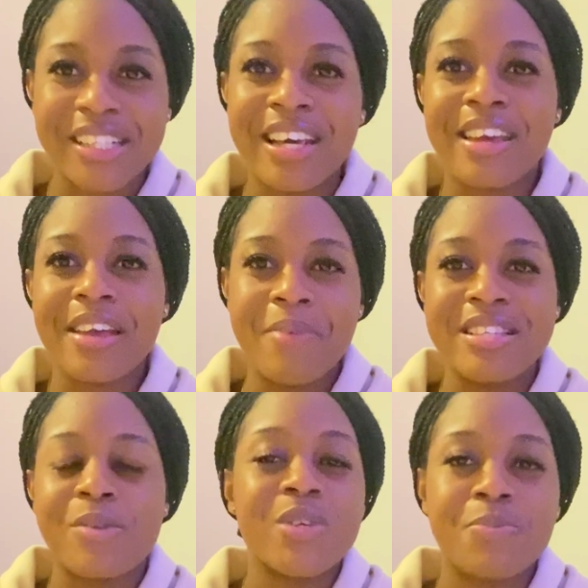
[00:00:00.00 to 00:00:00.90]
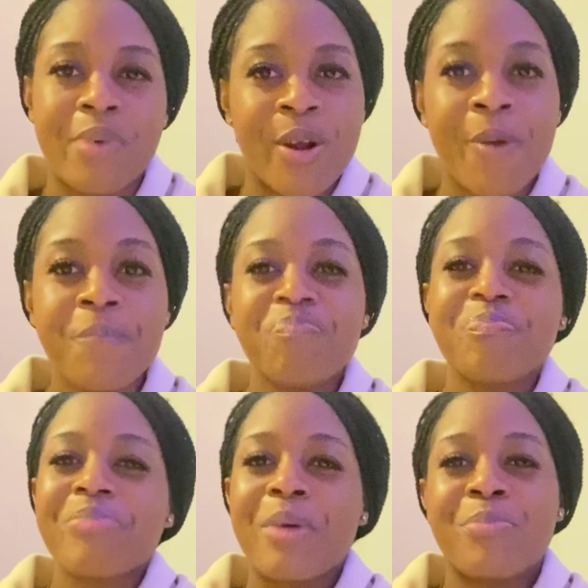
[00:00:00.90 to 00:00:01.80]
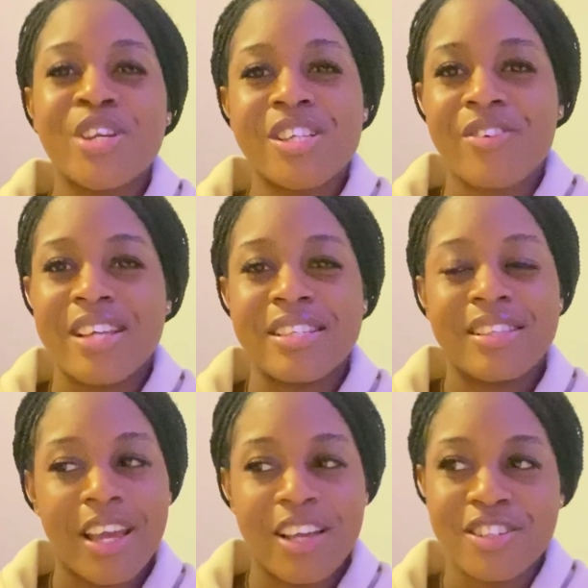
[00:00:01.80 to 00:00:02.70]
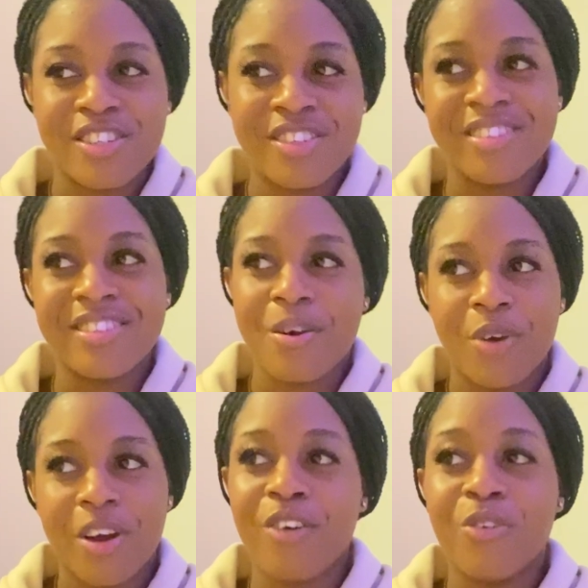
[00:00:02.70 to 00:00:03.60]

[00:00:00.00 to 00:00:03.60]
Like, imagine what's better, pressurizing the agents to do their work,